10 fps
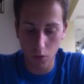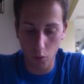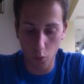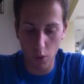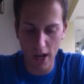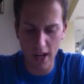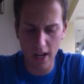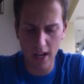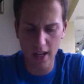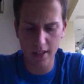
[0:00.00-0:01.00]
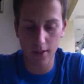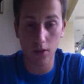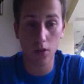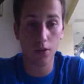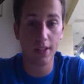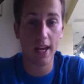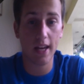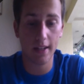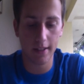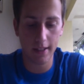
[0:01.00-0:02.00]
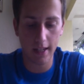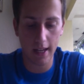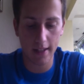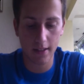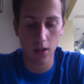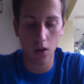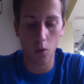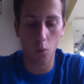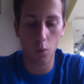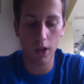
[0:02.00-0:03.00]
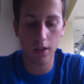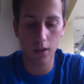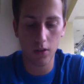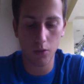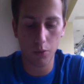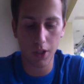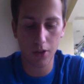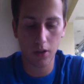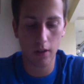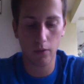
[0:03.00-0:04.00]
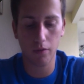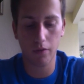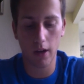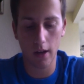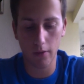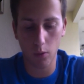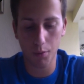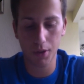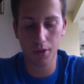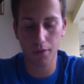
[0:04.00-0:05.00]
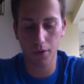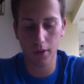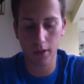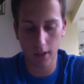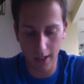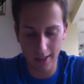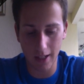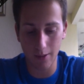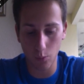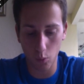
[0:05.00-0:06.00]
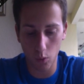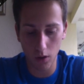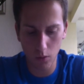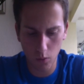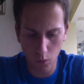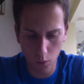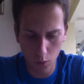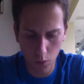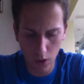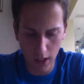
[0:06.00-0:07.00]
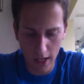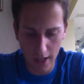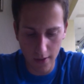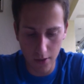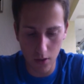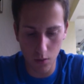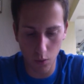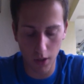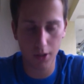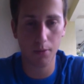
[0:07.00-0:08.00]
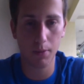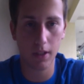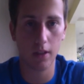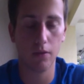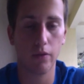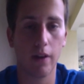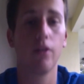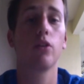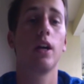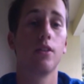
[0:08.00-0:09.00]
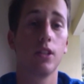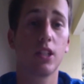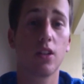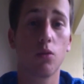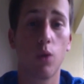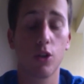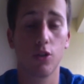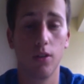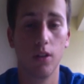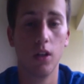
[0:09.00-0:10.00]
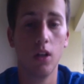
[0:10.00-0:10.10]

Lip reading: Rayan10, he asks, when you reached level 5, what was your first clan and what clan you want to be in level 5? Okay, so this is a good question.